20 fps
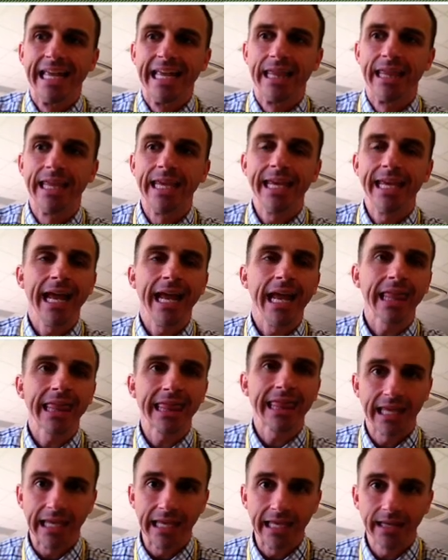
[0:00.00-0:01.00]
then I
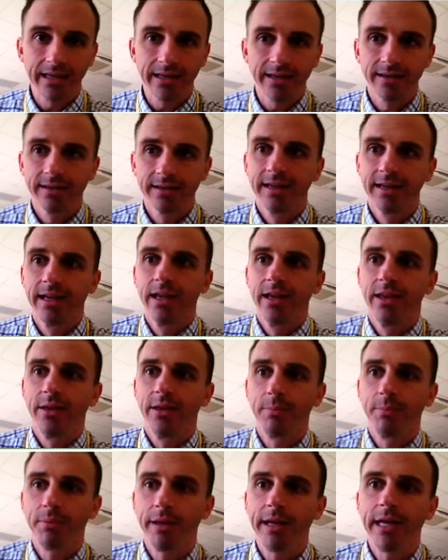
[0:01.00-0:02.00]
think the
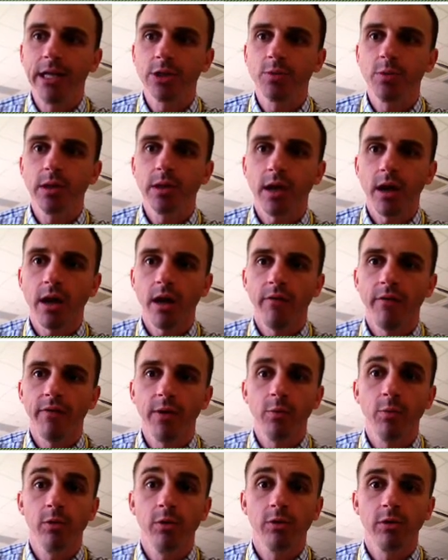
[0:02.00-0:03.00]
plants with coffee
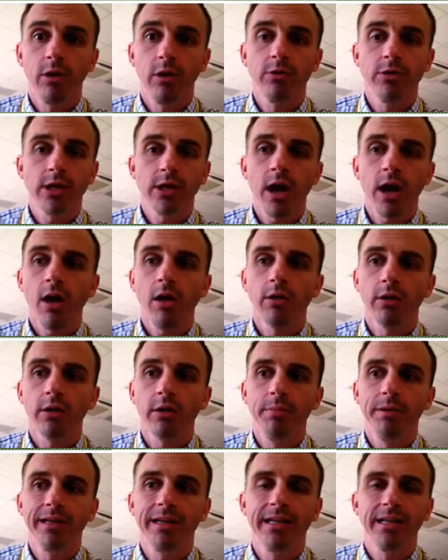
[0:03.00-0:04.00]
will grow taller
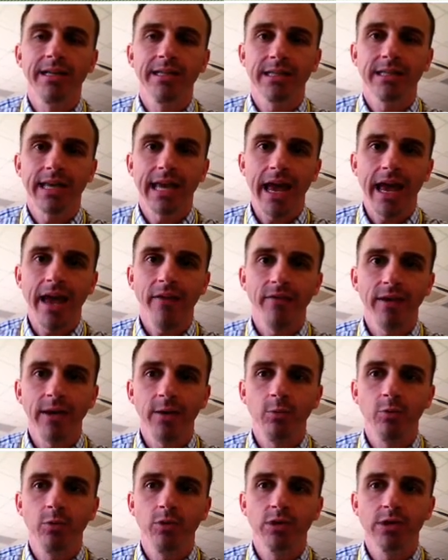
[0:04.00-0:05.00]
because
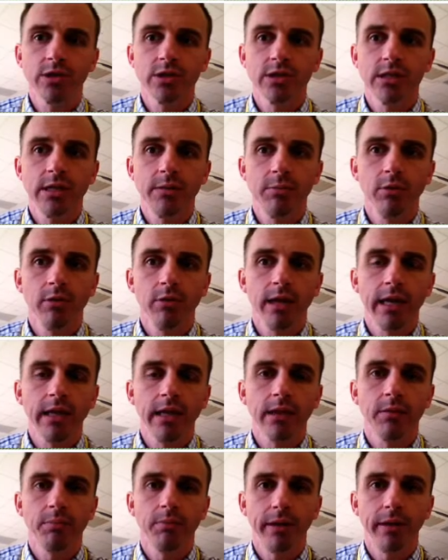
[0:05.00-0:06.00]
caffeine will
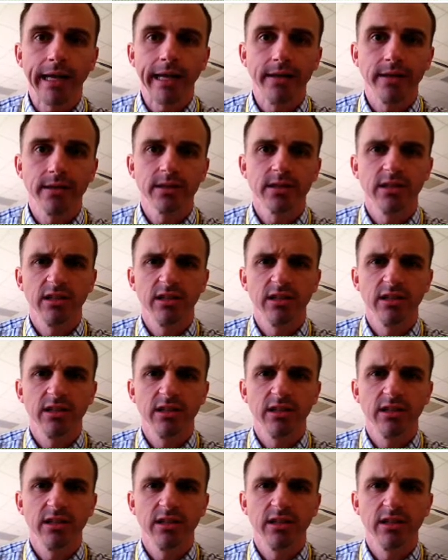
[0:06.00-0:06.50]
stimulate the plants.